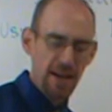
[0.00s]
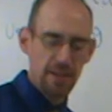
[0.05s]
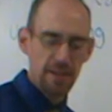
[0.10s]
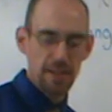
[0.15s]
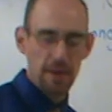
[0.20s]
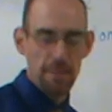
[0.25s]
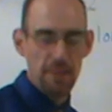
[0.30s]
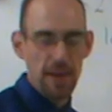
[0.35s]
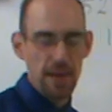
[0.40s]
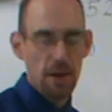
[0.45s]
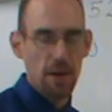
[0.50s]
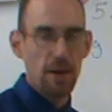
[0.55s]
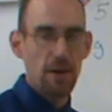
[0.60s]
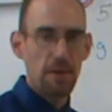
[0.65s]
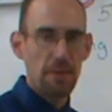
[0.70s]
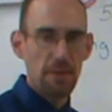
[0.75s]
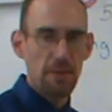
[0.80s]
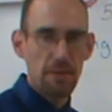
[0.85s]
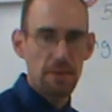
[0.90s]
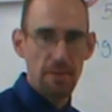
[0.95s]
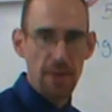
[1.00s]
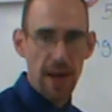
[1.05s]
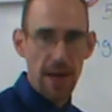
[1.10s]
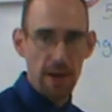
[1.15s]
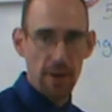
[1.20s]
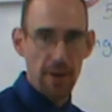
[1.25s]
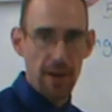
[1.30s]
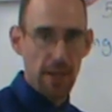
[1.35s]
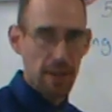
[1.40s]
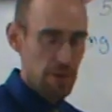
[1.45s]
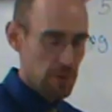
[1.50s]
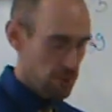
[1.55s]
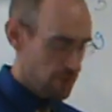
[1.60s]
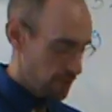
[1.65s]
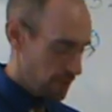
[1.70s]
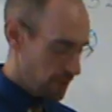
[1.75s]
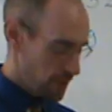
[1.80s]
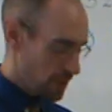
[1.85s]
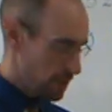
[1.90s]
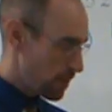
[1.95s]
ends up being our final answer
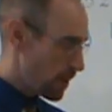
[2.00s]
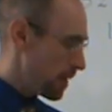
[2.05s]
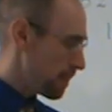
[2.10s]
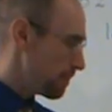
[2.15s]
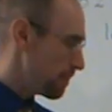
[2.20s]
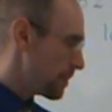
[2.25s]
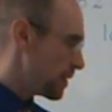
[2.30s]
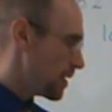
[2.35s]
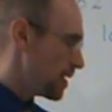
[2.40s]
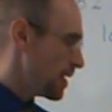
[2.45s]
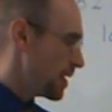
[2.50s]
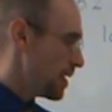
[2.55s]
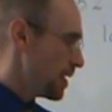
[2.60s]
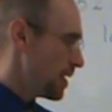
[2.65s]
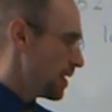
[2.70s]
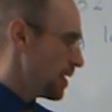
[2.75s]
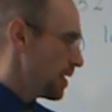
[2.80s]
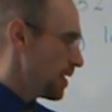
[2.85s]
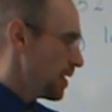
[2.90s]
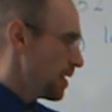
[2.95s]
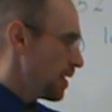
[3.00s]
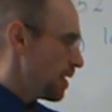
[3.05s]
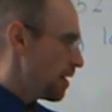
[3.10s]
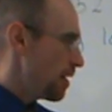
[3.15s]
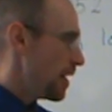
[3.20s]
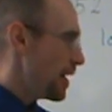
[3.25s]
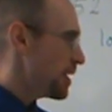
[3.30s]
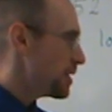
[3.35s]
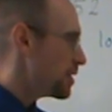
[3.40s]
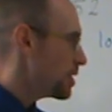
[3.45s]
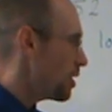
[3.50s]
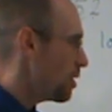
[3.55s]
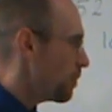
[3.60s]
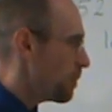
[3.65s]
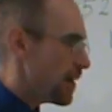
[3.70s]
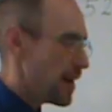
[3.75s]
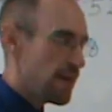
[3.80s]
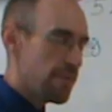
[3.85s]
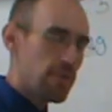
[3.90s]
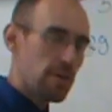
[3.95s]
for this problem. All right, so
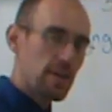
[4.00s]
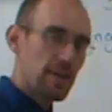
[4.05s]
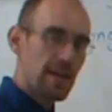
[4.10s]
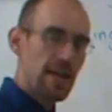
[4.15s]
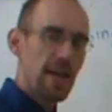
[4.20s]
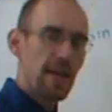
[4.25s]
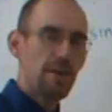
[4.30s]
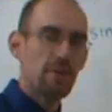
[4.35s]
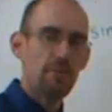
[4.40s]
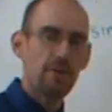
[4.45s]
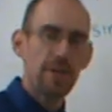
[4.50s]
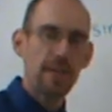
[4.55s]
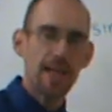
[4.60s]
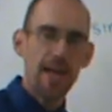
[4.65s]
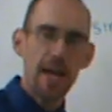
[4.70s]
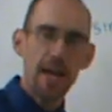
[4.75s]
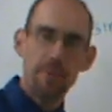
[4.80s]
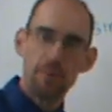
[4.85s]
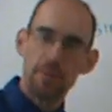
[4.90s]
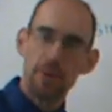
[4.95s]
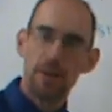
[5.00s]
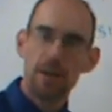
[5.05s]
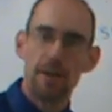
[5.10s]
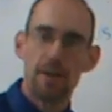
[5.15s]
whenever, again, recap,